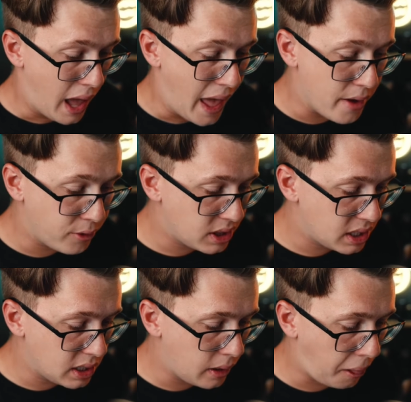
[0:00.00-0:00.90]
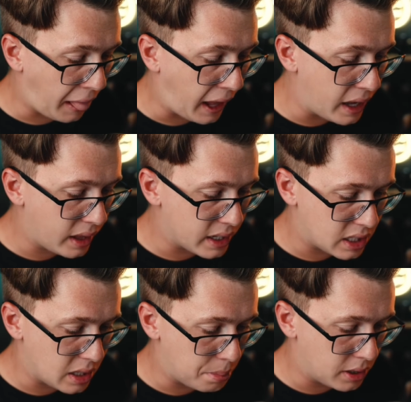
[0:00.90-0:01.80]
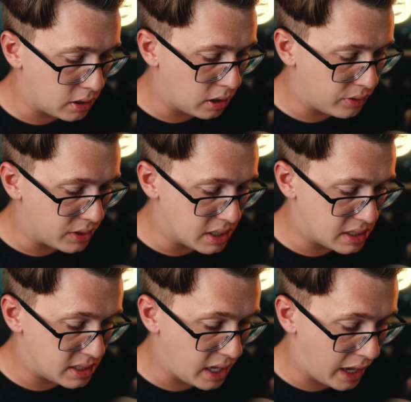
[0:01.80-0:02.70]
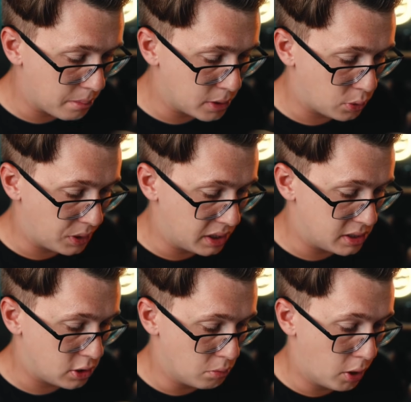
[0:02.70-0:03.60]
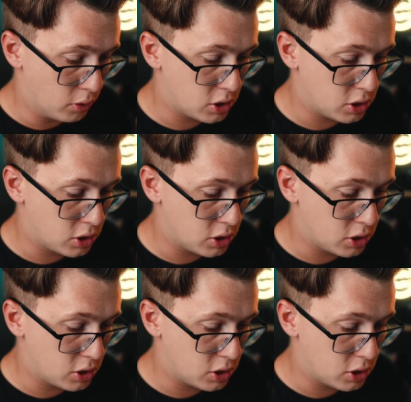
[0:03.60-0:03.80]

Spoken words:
everything I like keeping the same between these two modes.